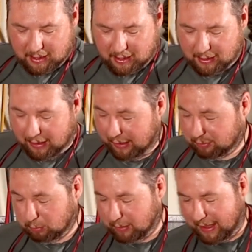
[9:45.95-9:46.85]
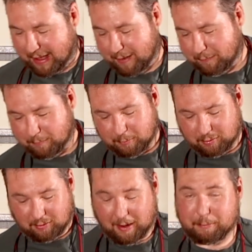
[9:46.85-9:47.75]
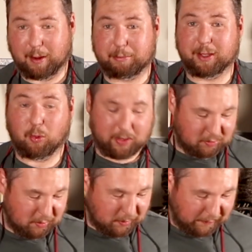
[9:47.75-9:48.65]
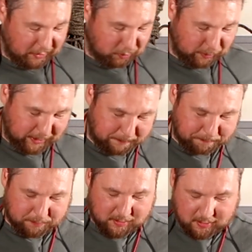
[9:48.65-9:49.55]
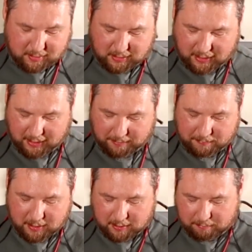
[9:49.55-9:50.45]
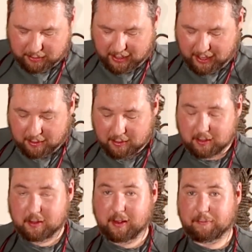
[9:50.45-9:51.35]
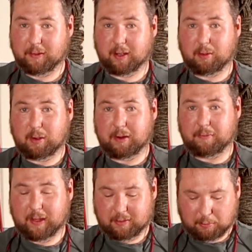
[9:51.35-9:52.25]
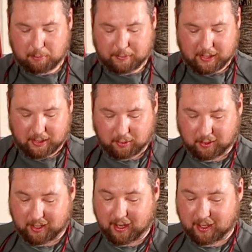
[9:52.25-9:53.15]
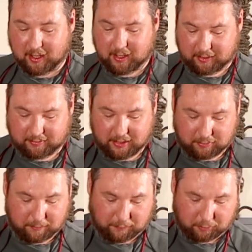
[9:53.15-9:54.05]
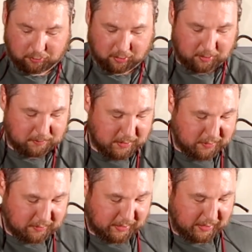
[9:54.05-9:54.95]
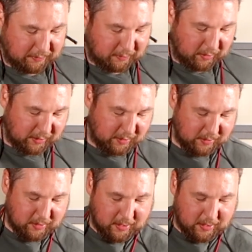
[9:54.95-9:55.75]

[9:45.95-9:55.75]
Uh, I don't have, which I'm probably going to eventually. Um, but yeah, you're definitely going to want a flexible bit or an, and an extension for sure to get started.